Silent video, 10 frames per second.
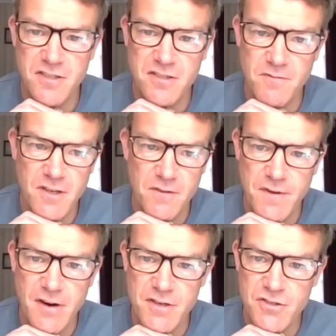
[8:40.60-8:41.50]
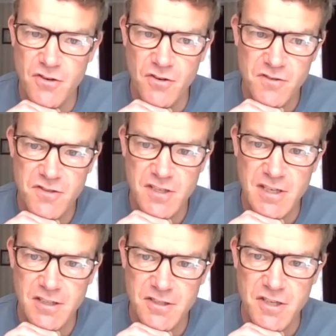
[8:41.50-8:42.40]
is a, a, very strong
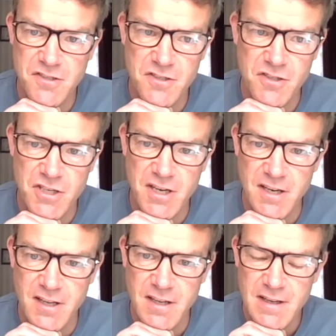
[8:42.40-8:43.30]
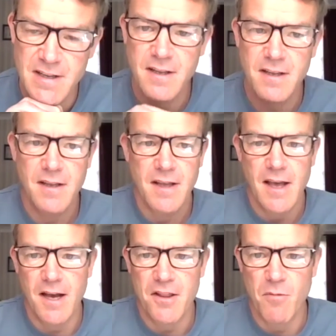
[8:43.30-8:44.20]
societal justice agenda
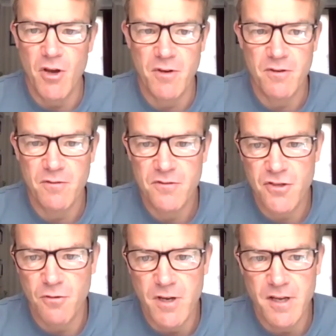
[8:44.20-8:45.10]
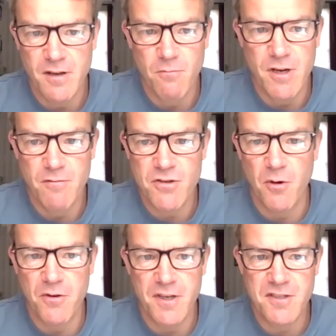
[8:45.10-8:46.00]
at the moment. So we're we're
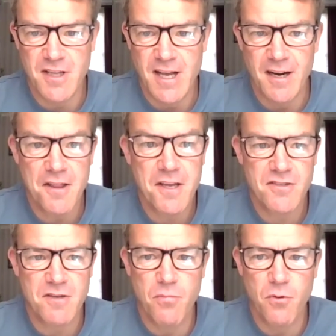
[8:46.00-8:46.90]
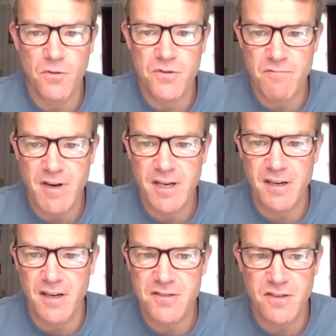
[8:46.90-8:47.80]
responding to that, and I think it's important to
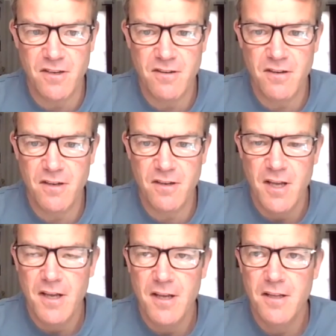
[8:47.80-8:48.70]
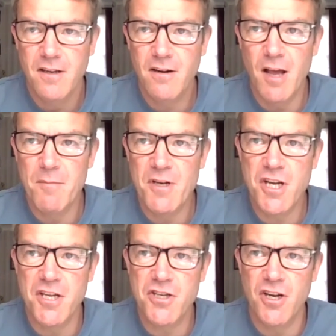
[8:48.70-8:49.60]
recognise that climate
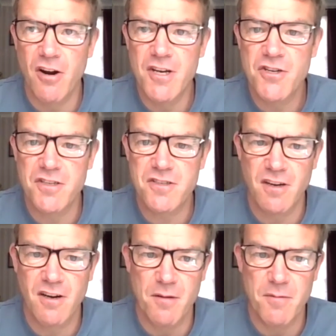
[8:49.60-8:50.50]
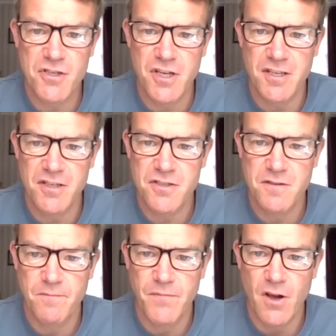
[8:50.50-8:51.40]
change and our interest in climate change,
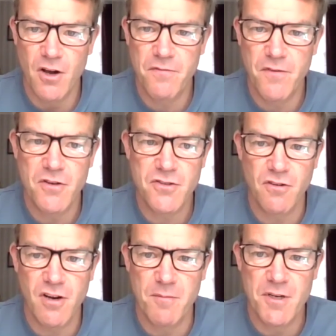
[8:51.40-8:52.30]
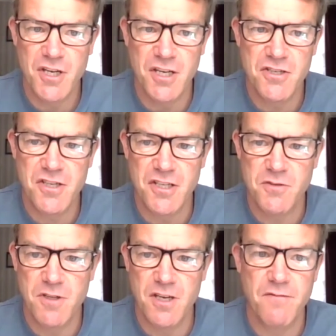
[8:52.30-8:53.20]
our focus on climate change, sits
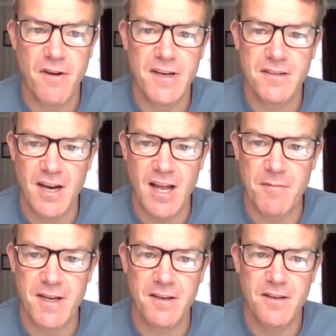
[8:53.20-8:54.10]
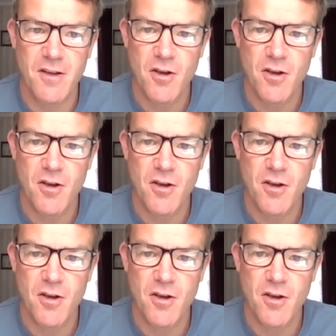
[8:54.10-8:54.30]
within a very dynamic,